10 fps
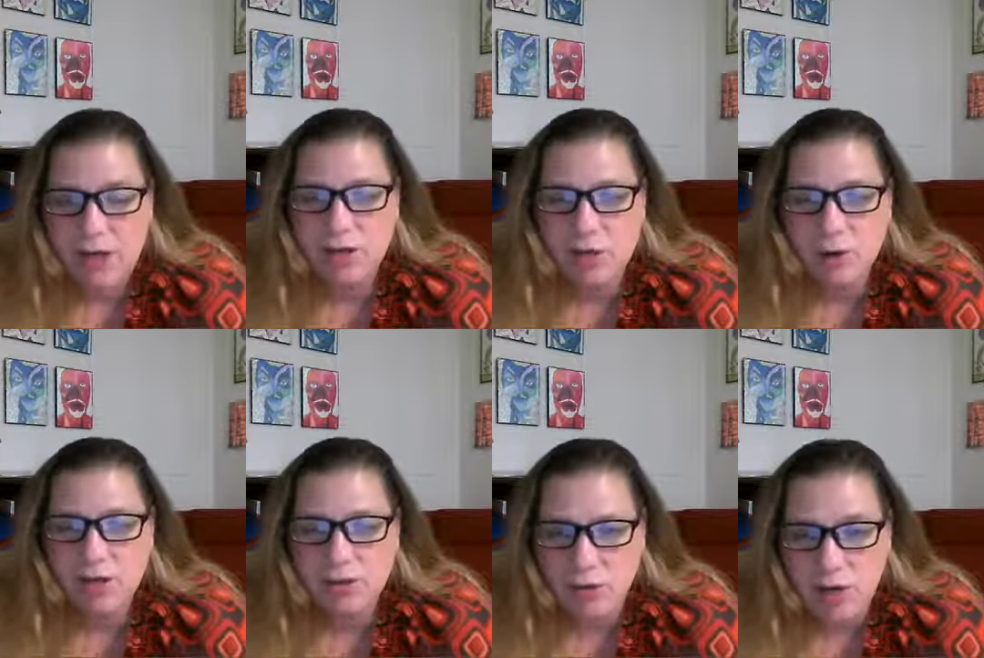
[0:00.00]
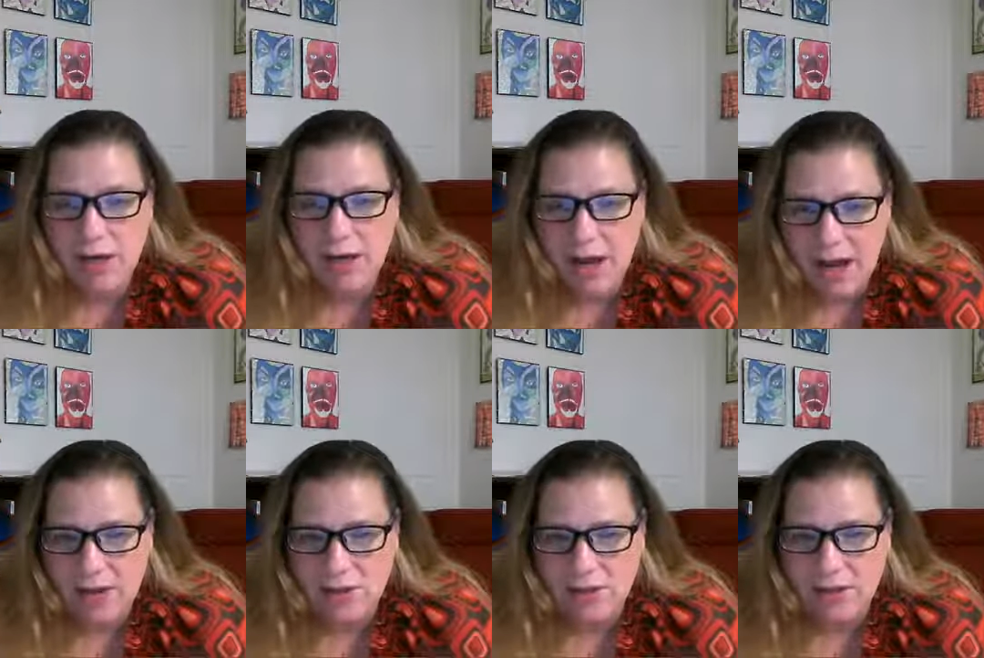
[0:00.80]
So he's trying
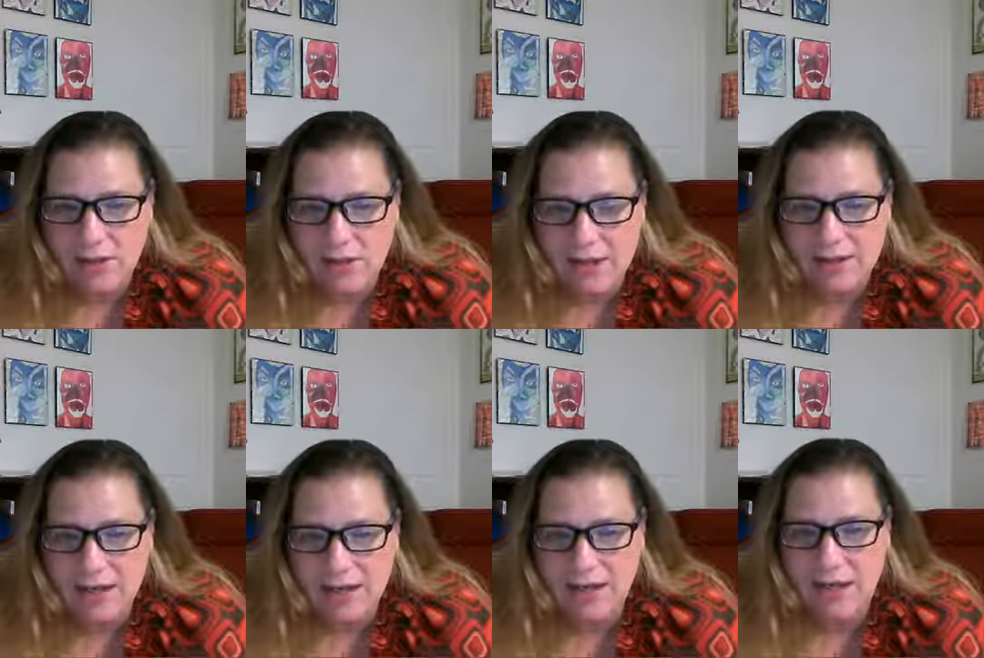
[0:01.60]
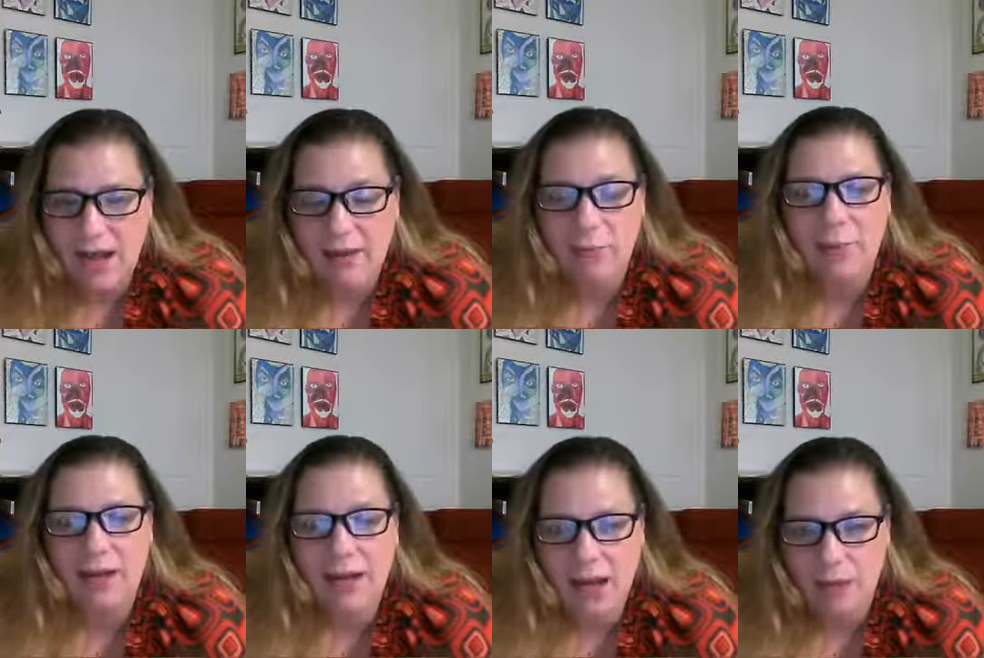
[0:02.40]
actually in the essay to get
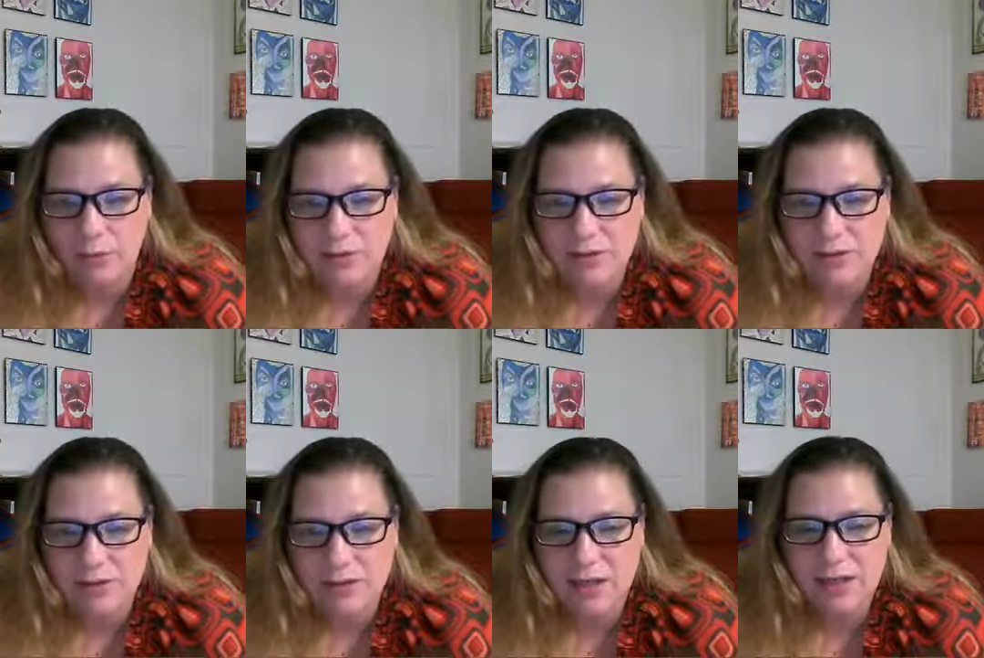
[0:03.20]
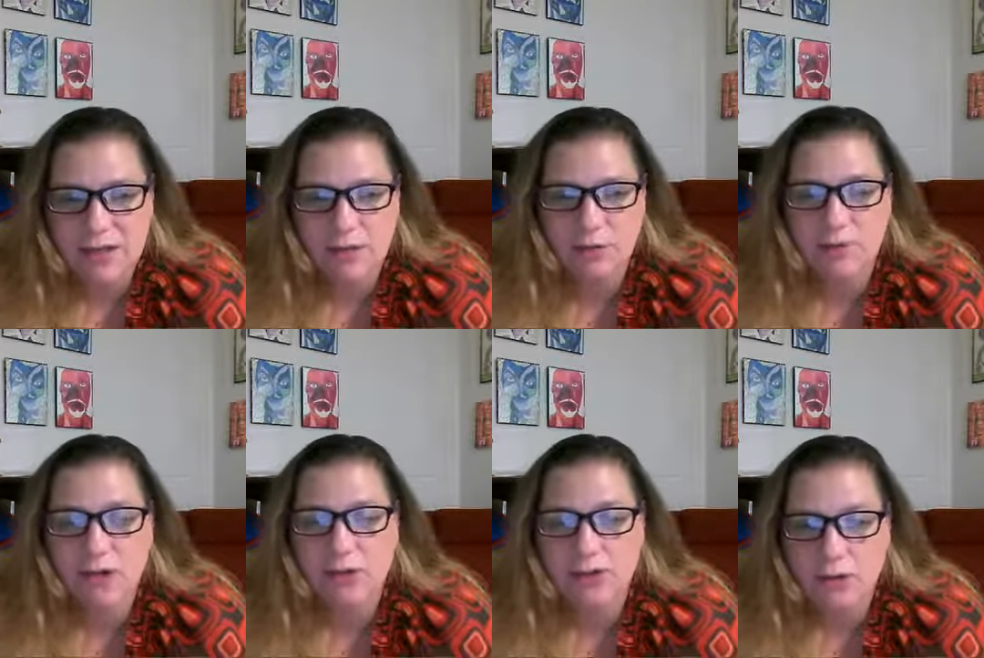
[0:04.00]
everybody else to consider
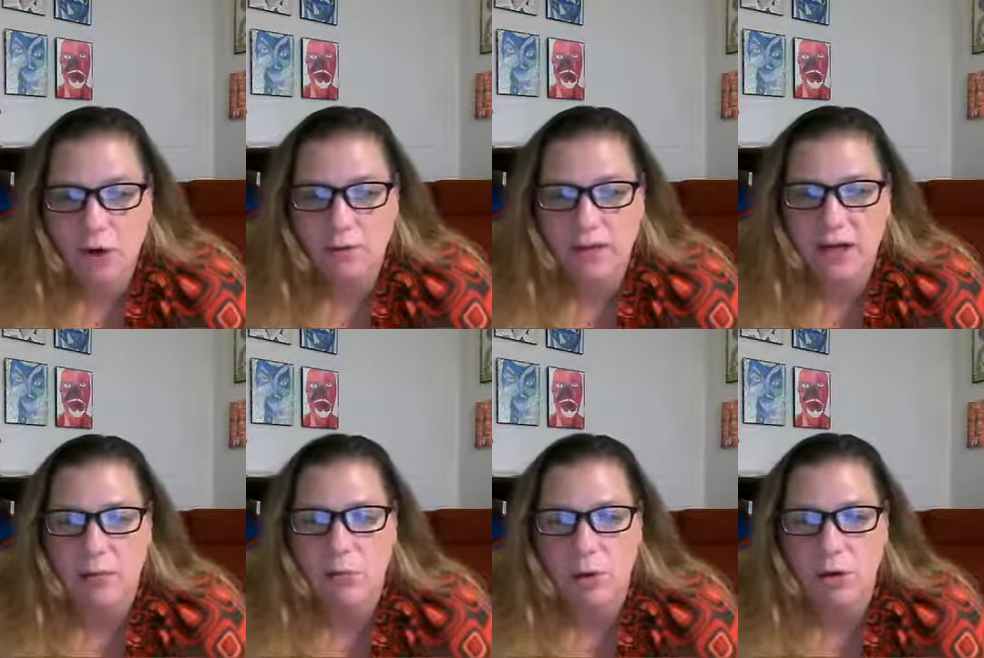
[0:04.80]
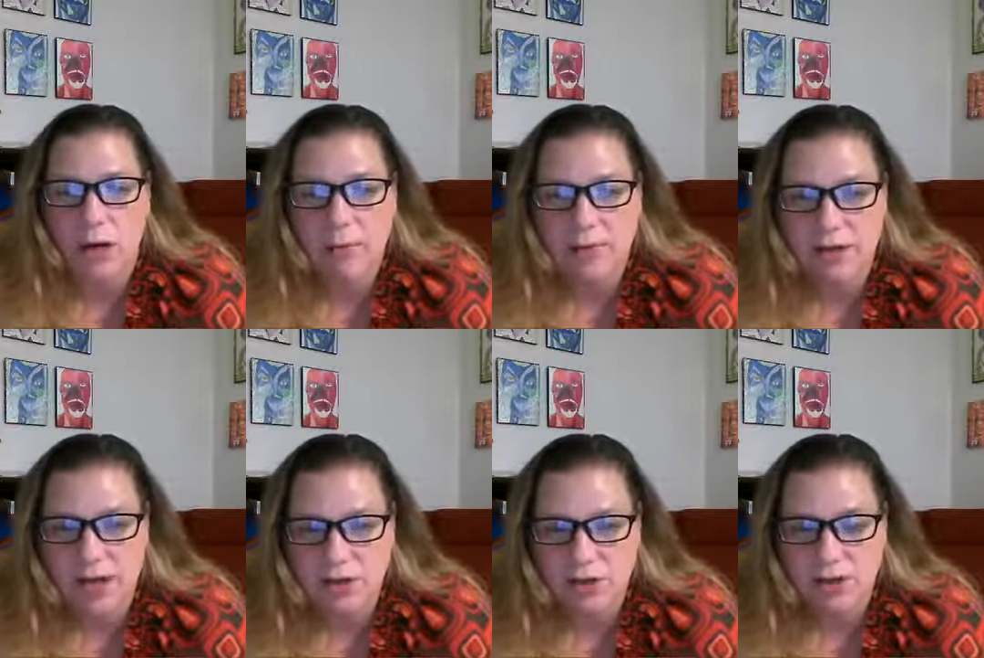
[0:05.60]
feeding the starving a moral
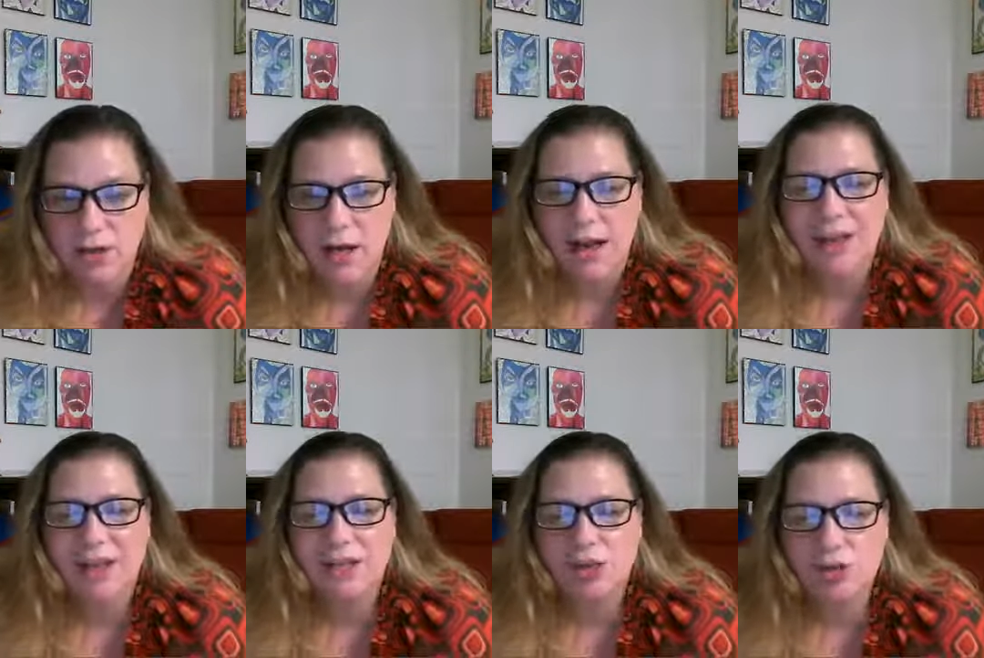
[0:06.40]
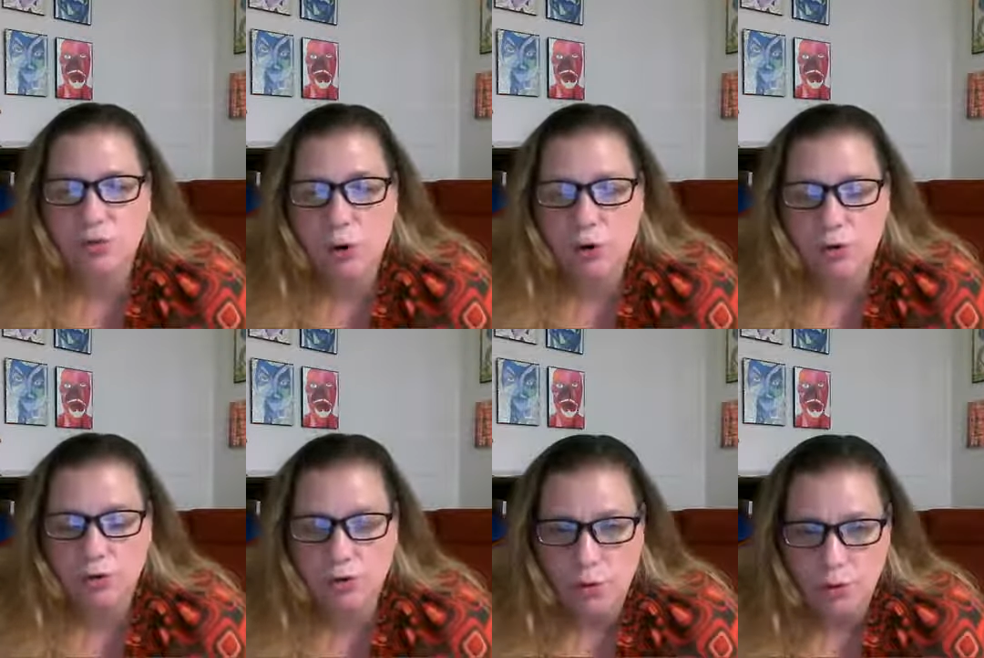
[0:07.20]
obligation. It's a
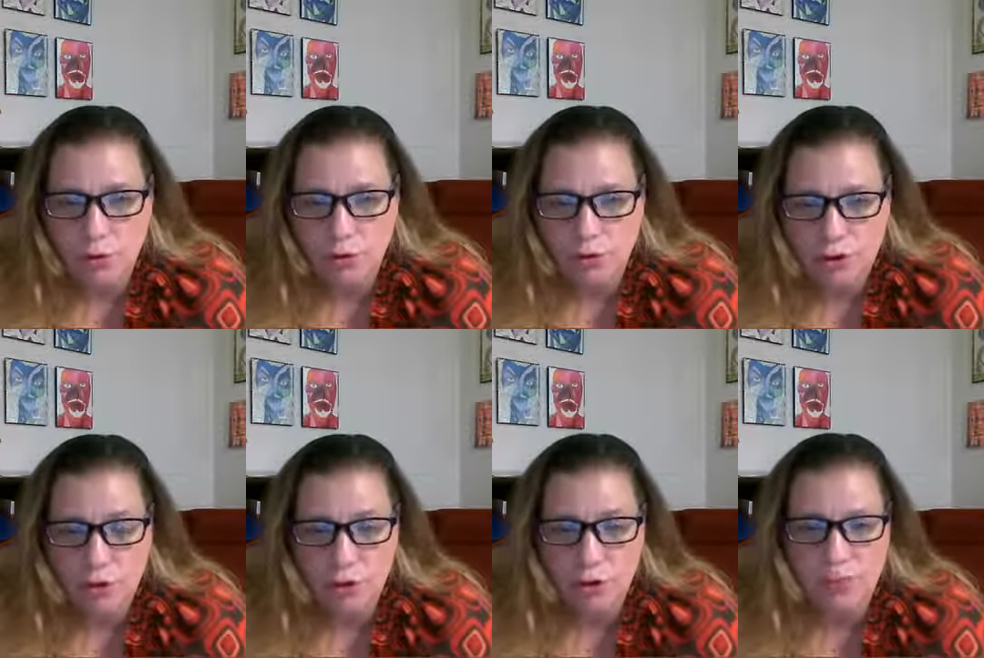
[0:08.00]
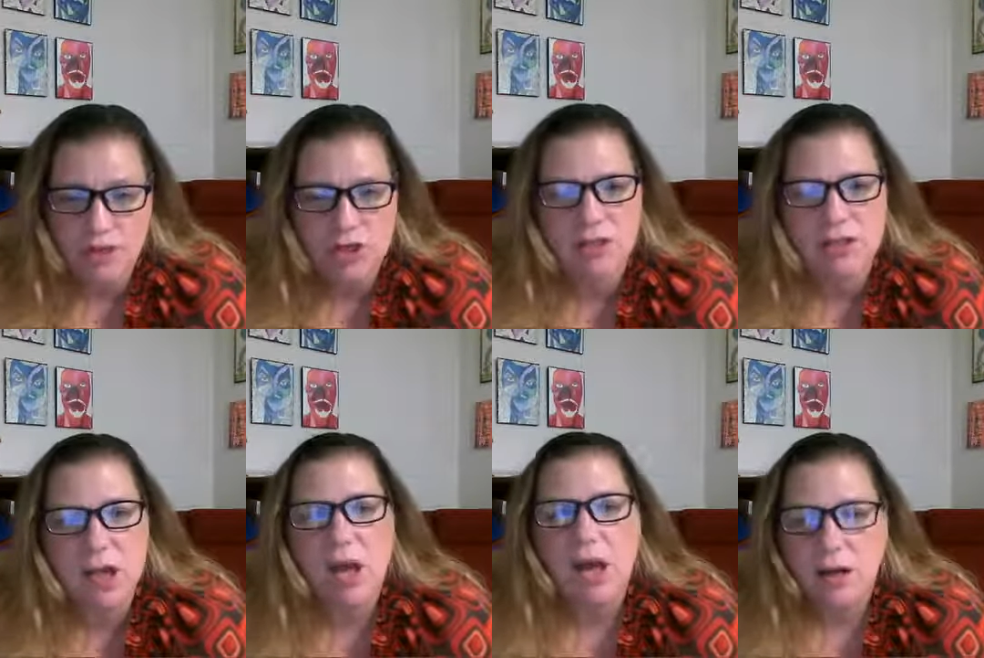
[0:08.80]
stronger term than just
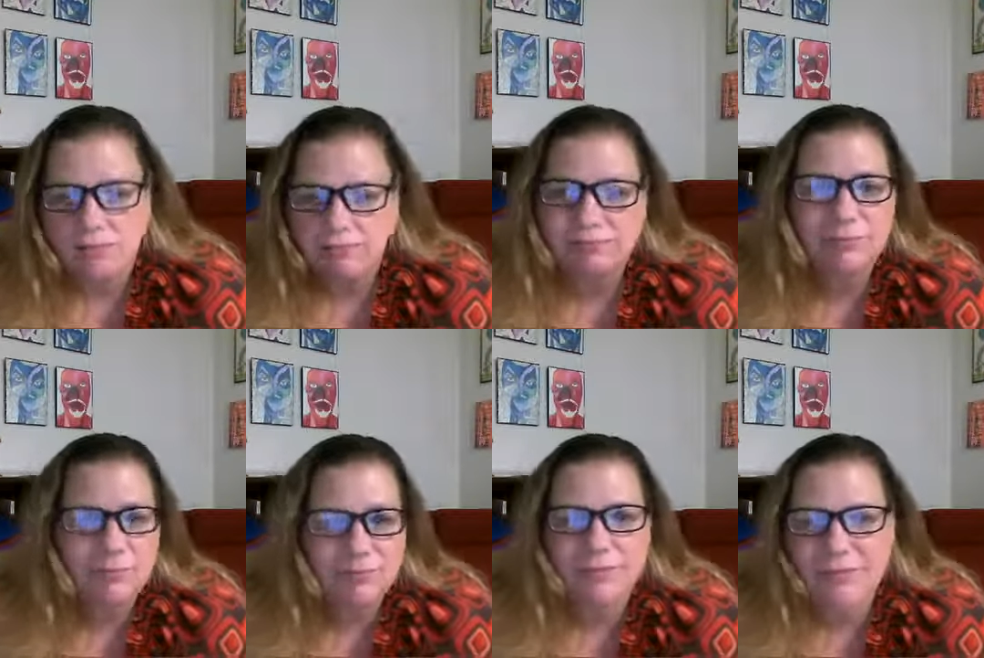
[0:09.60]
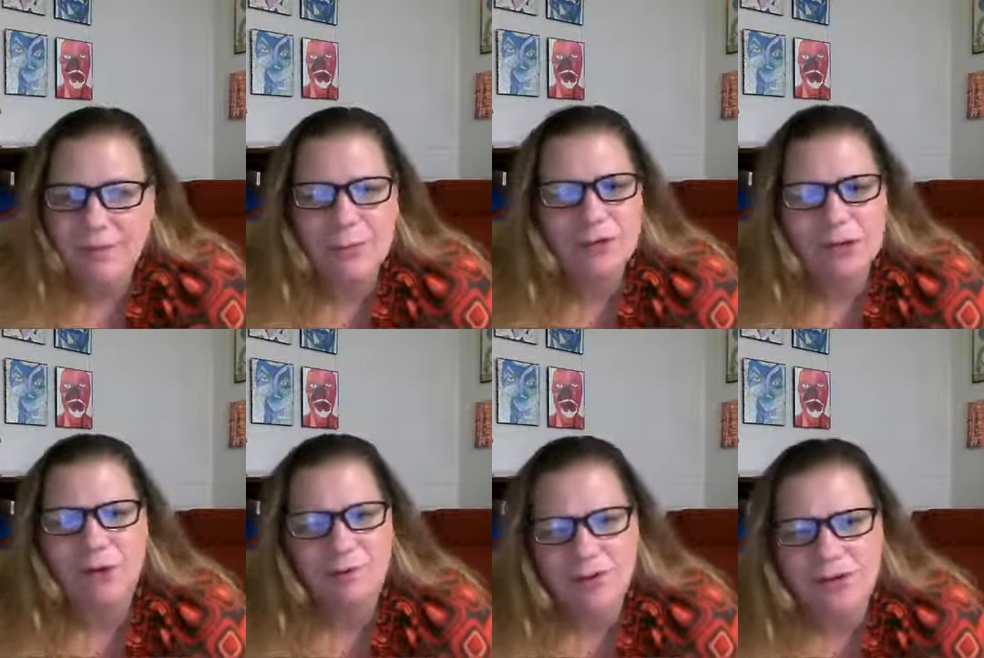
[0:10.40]
we should
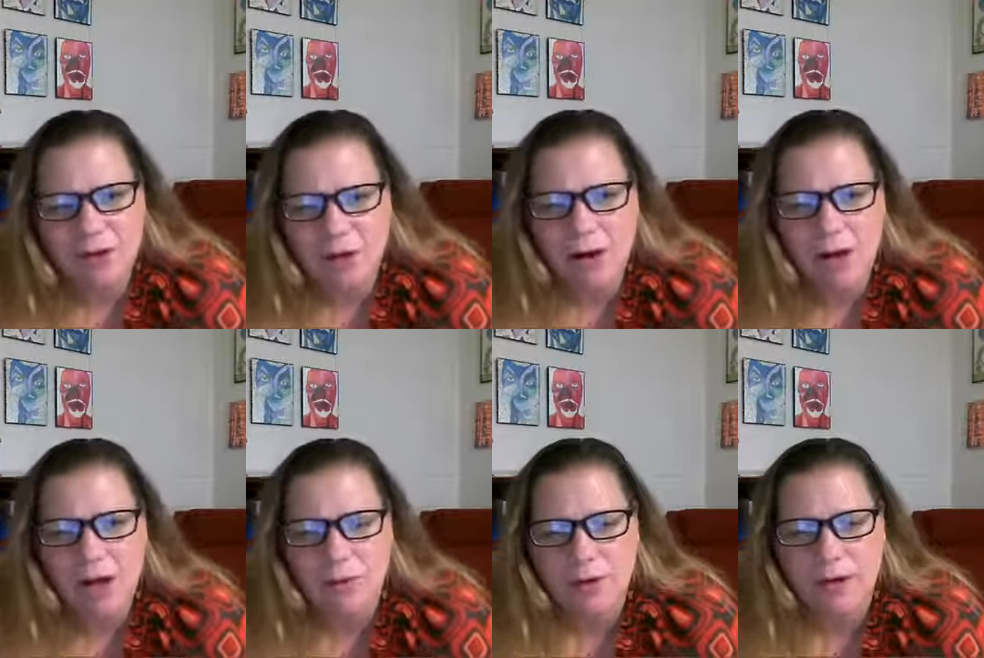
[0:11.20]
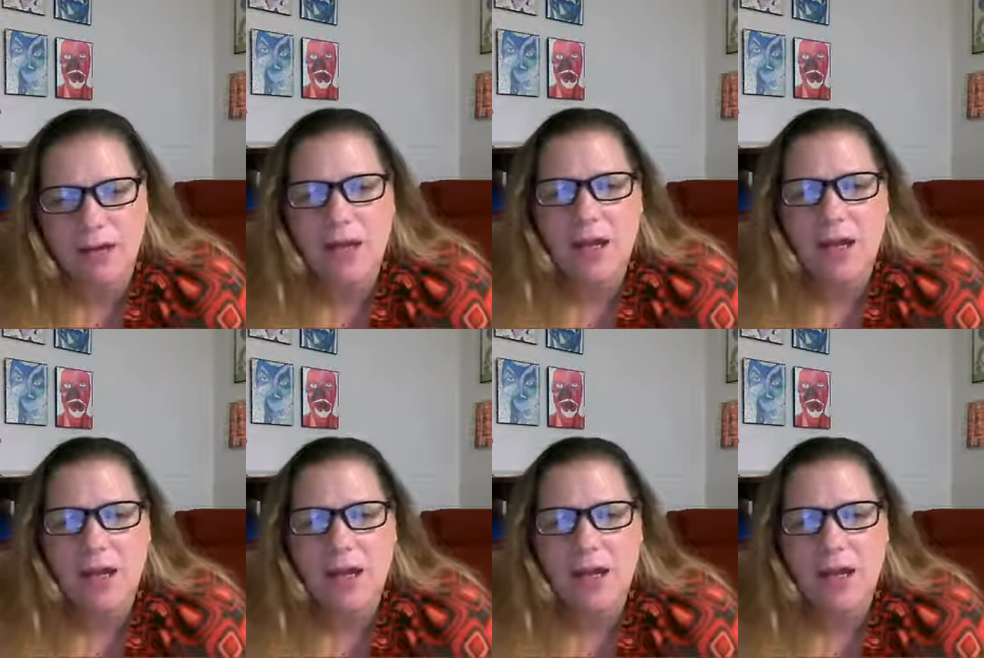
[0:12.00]
all feed the hungry.